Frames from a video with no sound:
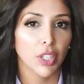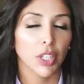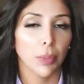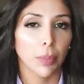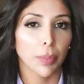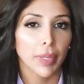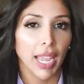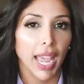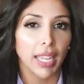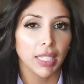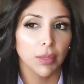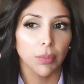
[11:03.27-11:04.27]
gonna
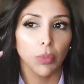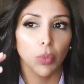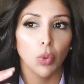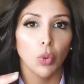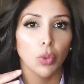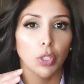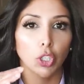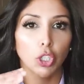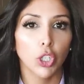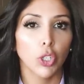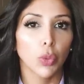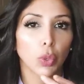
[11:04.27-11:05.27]
get more than
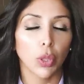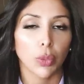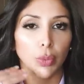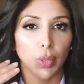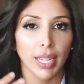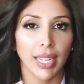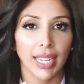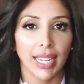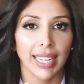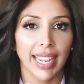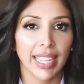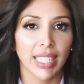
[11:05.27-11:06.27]
two or three
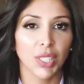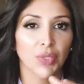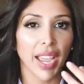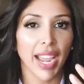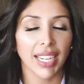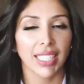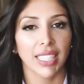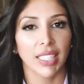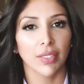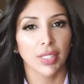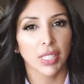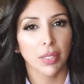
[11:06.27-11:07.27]
layers of
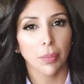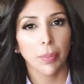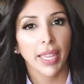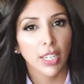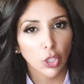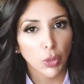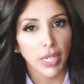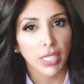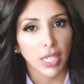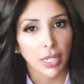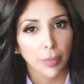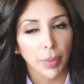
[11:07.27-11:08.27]
actives
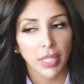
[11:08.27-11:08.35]
penetrating.